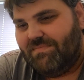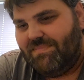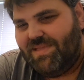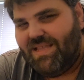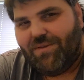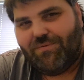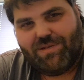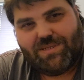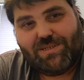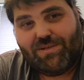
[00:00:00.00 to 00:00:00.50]

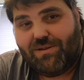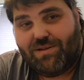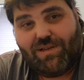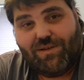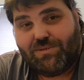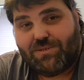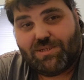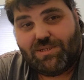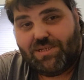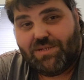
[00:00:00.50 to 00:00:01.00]
there is not
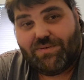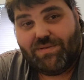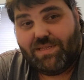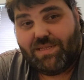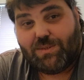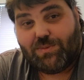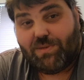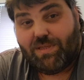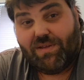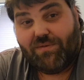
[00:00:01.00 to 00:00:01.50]
loads to do in
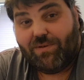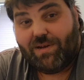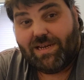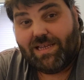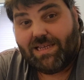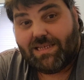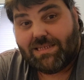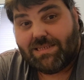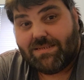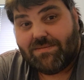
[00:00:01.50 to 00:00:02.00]
this one. There
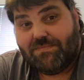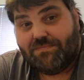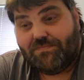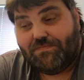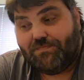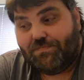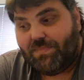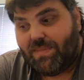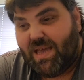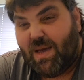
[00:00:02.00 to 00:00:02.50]
really isn't.
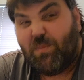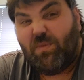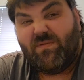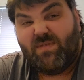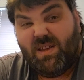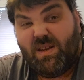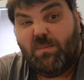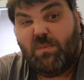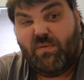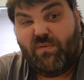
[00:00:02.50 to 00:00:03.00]
And we've
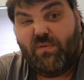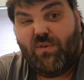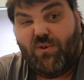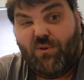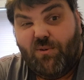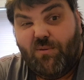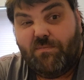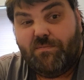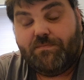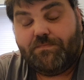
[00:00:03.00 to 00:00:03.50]
done it
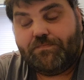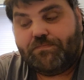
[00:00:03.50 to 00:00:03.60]
before.